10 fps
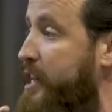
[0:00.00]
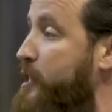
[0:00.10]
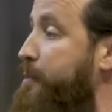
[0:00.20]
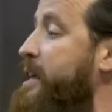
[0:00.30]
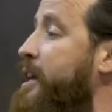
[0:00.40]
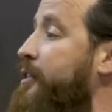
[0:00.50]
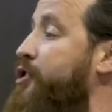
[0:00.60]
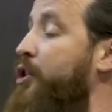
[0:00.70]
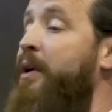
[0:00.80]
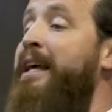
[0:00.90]
he's speaking
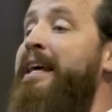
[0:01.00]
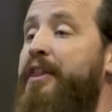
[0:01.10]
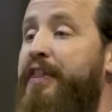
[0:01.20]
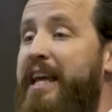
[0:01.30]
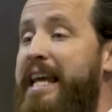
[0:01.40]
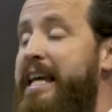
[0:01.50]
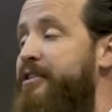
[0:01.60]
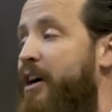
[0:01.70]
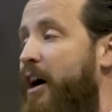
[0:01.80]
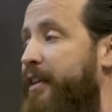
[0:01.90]
to.
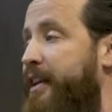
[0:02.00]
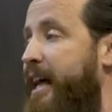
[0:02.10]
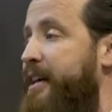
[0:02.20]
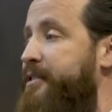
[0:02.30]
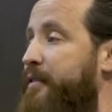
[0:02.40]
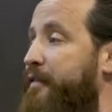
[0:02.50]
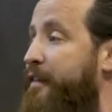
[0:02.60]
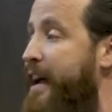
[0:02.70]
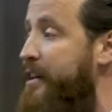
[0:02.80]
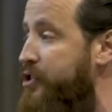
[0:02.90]
These are the days of
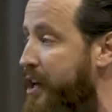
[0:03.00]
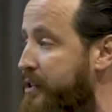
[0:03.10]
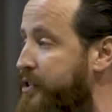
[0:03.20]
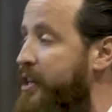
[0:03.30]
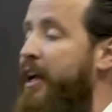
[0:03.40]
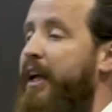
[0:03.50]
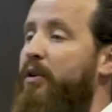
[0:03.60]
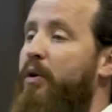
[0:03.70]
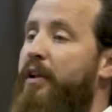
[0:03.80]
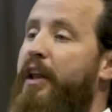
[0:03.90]
vengeance, in
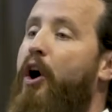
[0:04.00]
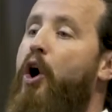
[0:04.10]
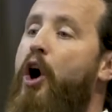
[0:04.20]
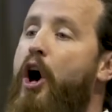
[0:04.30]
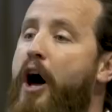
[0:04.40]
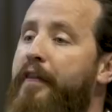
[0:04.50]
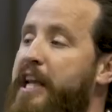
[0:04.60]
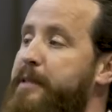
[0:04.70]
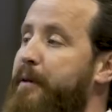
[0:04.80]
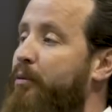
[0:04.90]
order that all that
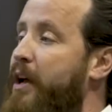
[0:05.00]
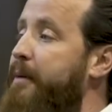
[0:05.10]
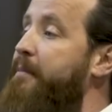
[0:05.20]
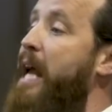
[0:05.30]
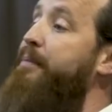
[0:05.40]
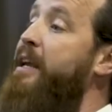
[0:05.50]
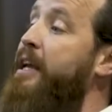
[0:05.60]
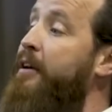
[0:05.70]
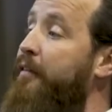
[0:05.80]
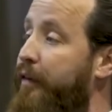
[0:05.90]
has been written may
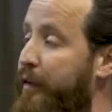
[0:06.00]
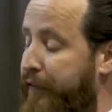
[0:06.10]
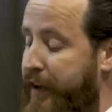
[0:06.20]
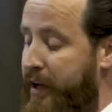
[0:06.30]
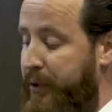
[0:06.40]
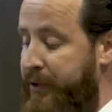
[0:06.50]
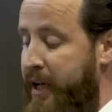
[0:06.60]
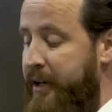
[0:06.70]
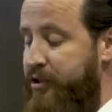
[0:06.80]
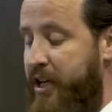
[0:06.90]
be fulfilled.
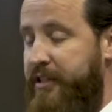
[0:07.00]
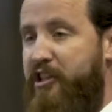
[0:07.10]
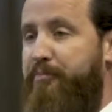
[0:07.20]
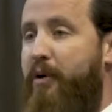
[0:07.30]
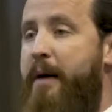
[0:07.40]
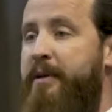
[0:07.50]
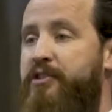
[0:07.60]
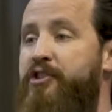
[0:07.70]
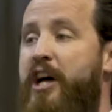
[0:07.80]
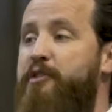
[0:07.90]
Jesus
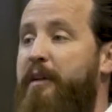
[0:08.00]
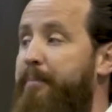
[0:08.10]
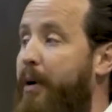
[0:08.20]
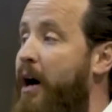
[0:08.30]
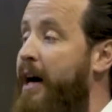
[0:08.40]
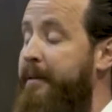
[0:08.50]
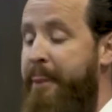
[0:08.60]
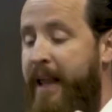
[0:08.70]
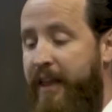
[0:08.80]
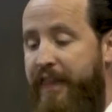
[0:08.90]
promised judgment upon
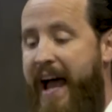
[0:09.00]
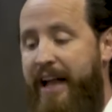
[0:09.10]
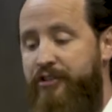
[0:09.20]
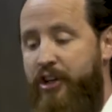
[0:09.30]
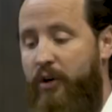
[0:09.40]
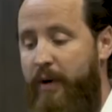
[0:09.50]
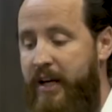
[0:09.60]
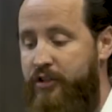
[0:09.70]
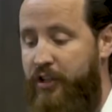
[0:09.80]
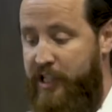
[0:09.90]
that
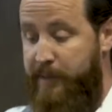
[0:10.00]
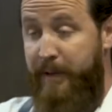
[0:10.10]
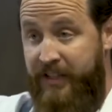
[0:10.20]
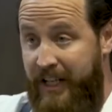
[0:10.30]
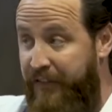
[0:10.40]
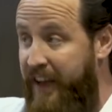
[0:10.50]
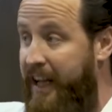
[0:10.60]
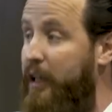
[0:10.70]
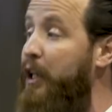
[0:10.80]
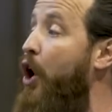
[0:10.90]
generation.
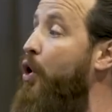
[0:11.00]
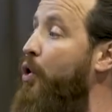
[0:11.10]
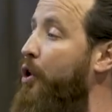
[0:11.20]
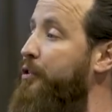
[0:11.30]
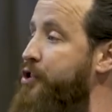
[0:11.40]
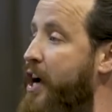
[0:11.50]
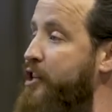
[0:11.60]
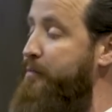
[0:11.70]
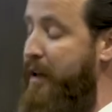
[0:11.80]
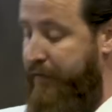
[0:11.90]
Specific local
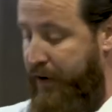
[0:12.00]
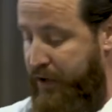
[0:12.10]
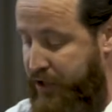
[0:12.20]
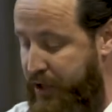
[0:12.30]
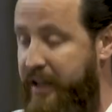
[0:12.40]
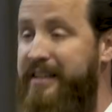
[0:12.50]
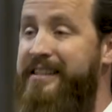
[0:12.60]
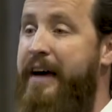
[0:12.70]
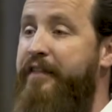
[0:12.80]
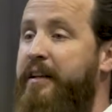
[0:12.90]
judgment, verse
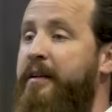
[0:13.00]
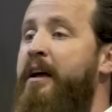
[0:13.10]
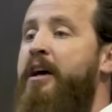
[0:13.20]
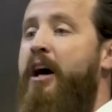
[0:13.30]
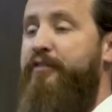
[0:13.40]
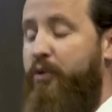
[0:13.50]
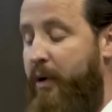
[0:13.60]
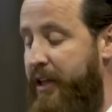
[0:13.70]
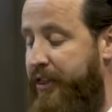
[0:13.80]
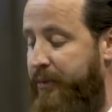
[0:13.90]
37 of
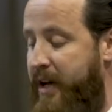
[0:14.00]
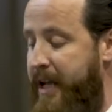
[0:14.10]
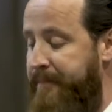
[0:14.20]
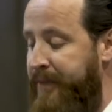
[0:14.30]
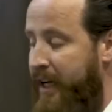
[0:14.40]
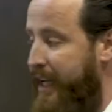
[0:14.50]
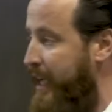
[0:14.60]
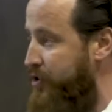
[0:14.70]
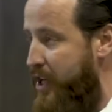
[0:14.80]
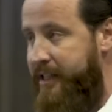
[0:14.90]
23.
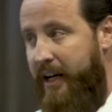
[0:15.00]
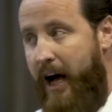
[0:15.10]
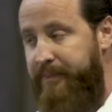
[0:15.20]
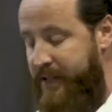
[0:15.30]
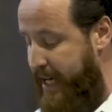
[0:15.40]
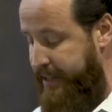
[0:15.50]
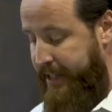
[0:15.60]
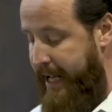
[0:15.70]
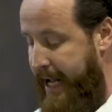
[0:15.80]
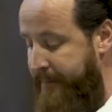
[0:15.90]
Again, just an update
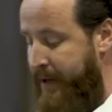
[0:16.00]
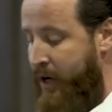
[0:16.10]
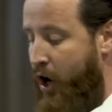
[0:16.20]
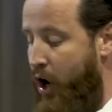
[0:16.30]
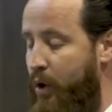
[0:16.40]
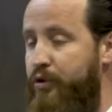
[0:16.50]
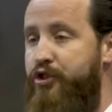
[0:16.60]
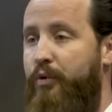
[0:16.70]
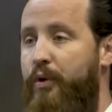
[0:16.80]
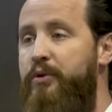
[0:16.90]
today. Oh,
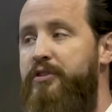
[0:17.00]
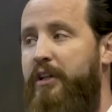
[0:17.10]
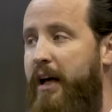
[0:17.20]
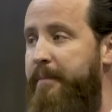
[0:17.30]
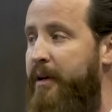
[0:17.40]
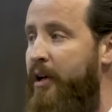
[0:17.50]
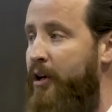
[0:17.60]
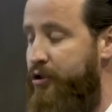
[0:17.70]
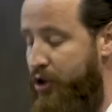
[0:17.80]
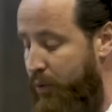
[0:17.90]
Jerusalem,
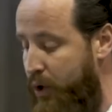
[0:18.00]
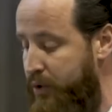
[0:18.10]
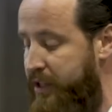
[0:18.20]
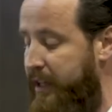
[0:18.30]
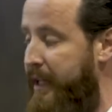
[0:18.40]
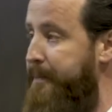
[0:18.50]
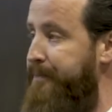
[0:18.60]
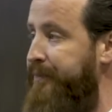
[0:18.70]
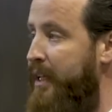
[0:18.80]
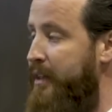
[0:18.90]

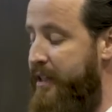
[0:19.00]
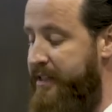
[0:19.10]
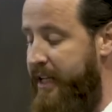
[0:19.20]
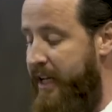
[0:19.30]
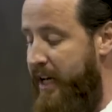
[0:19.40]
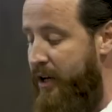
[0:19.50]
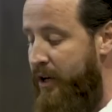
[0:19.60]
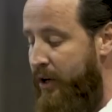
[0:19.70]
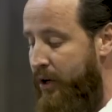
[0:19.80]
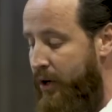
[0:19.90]
Jerusalem, the city
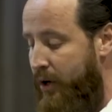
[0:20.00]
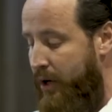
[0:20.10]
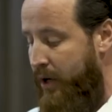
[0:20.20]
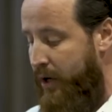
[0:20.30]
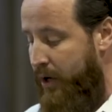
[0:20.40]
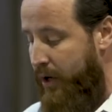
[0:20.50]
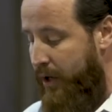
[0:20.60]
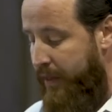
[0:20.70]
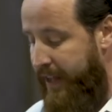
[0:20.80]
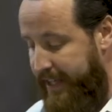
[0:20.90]

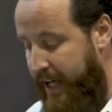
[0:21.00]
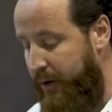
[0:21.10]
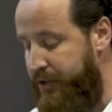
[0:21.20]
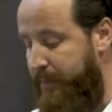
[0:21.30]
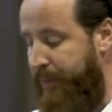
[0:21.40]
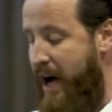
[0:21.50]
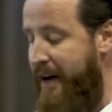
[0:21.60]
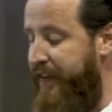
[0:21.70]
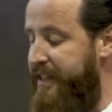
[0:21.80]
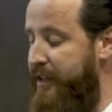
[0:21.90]
that kills the
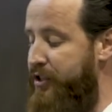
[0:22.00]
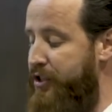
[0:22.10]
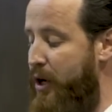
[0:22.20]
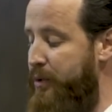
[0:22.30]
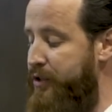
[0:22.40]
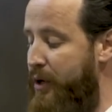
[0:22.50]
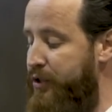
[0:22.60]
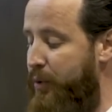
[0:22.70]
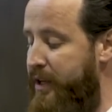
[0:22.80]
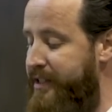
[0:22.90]
prophets and stones
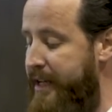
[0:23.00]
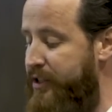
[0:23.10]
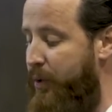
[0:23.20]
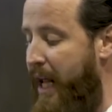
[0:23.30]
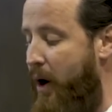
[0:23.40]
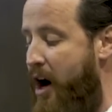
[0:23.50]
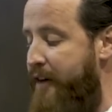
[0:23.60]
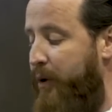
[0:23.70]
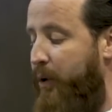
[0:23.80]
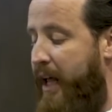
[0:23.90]
those who are sent to it. How
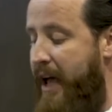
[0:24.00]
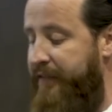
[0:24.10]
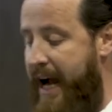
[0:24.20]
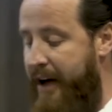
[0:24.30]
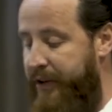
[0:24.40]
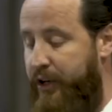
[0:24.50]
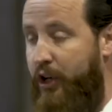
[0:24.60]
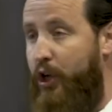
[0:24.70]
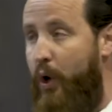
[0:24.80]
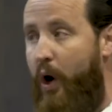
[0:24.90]
often would I have
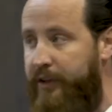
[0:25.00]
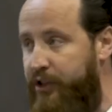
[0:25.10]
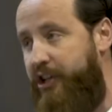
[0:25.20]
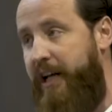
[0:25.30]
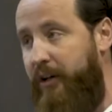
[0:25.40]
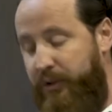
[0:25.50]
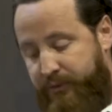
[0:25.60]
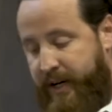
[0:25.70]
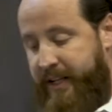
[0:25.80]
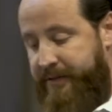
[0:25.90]
gathered your
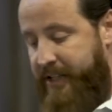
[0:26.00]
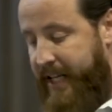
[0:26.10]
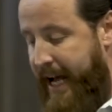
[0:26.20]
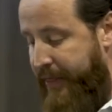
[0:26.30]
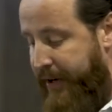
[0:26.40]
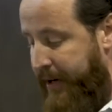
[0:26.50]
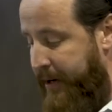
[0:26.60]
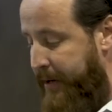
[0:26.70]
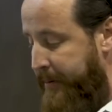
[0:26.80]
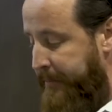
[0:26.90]
children
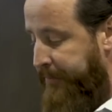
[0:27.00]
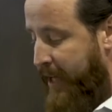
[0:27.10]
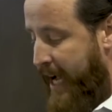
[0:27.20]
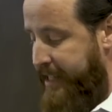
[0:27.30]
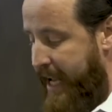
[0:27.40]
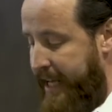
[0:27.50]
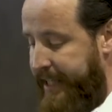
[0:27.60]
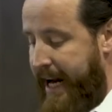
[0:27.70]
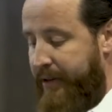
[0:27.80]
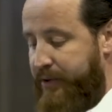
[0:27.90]
together as a hen
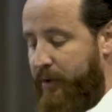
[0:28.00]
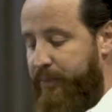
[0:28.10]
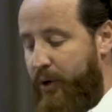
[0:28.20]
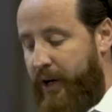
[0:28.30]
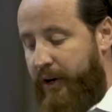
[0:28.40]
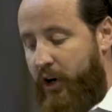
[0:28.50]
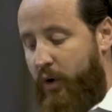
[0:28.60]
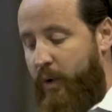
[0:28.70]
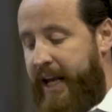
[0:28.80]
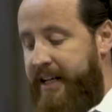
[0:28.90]
gathers her brood under her
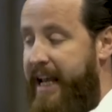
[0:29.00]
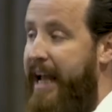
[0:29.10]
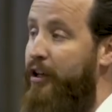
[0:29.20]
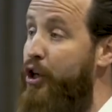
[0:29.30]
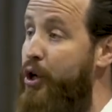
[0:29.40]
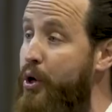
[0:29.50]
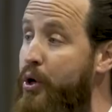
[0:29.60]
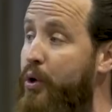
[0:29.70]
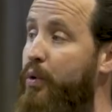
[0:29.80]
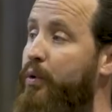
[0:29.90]
wings, and
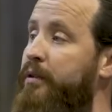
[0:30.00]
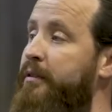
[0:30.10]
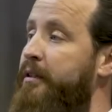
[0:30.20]
you